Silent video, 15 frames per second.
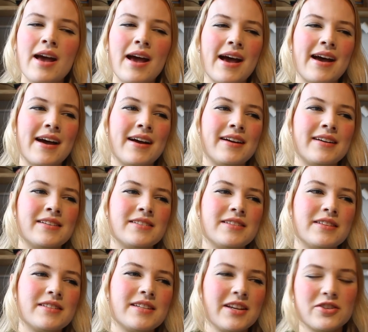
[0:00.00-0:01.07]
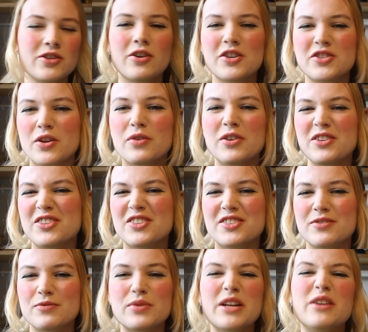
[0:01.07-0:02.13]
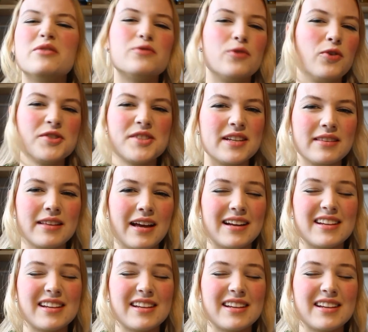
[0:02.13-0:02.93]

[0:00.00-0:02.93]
And TikTok is only just reinforcing that.